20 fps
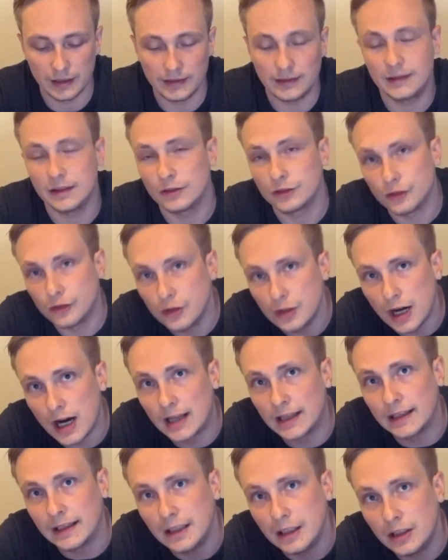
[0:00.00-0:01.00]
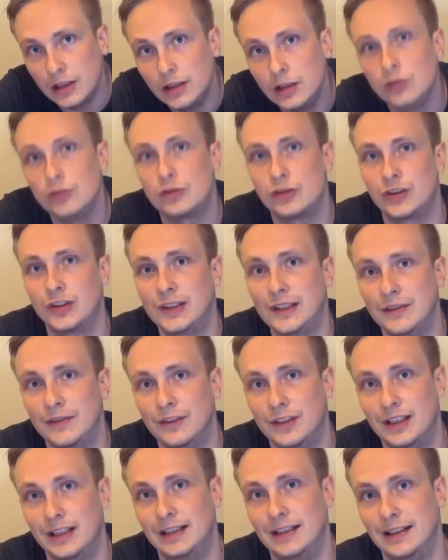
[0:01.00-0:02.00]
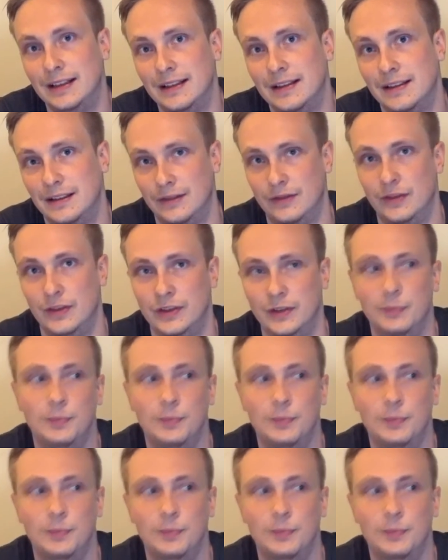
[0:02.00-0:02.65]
there's not a huge significant difference.